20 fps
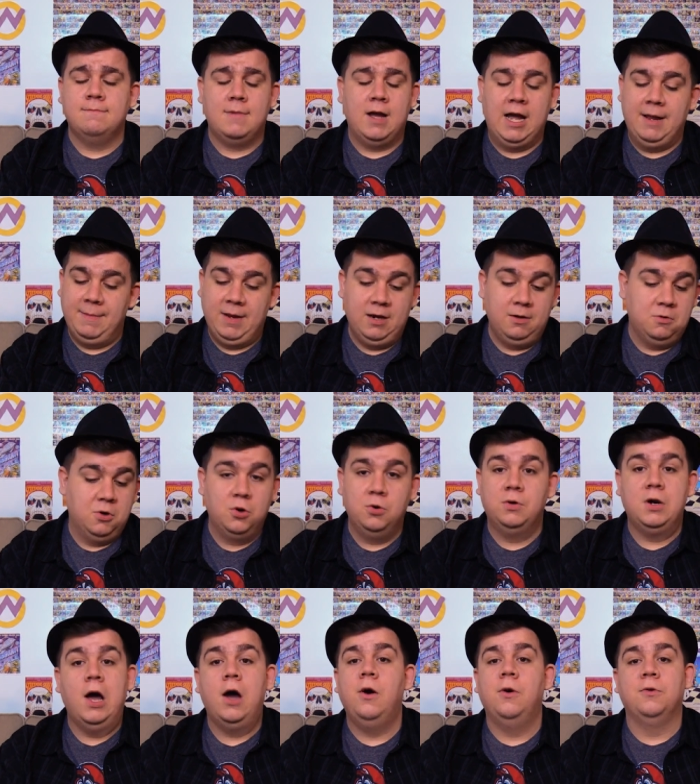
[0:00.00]
I mean, who
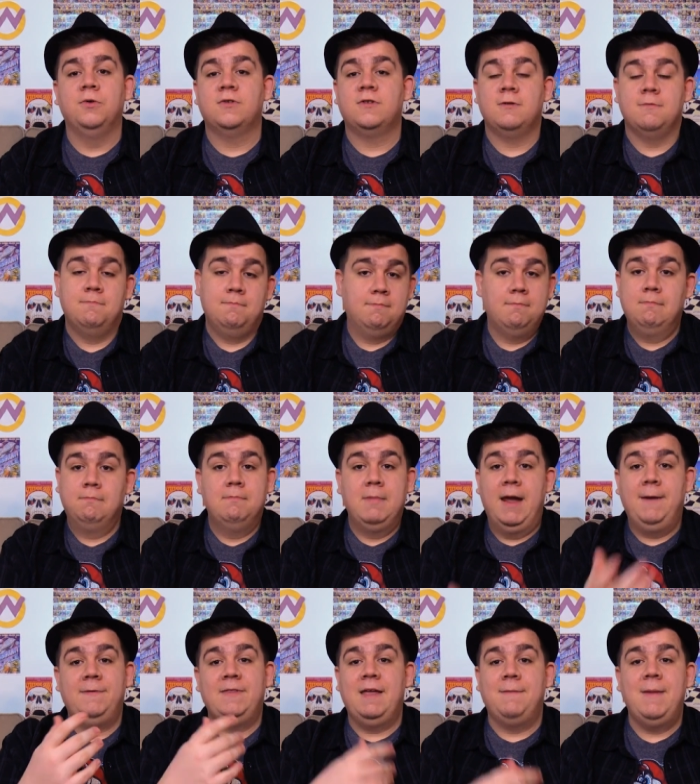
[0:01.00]
knows?
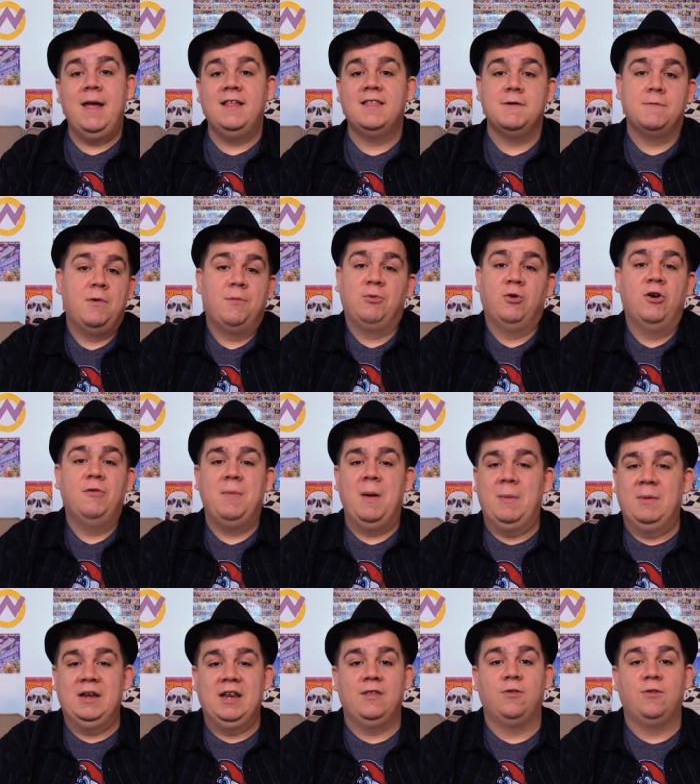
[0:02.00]
Maybe they made some improvement with